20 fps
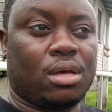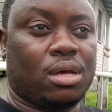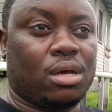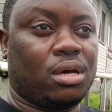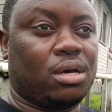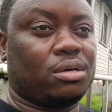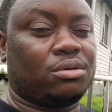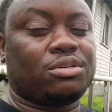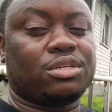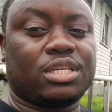
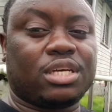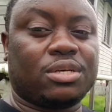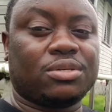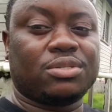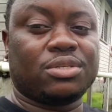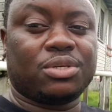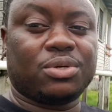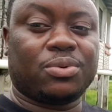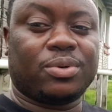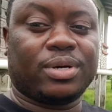
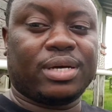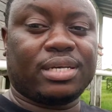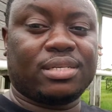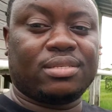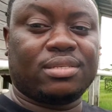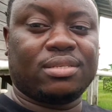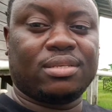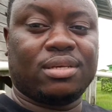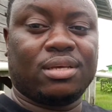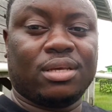100,000
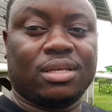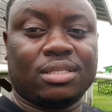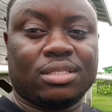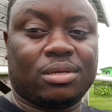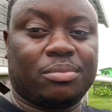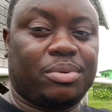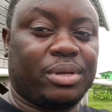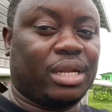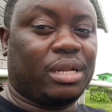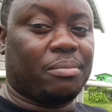US
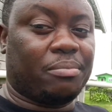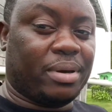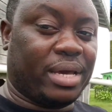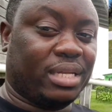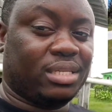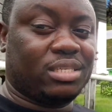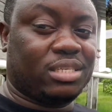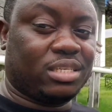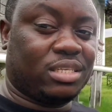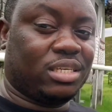to build a
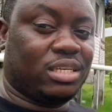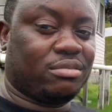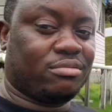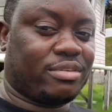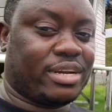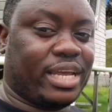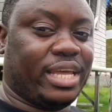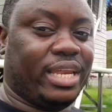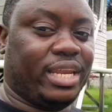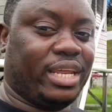mansion
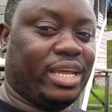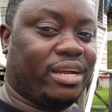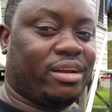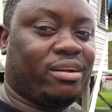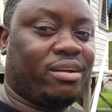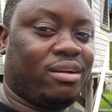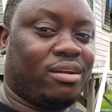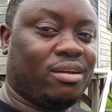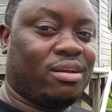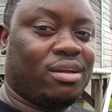right here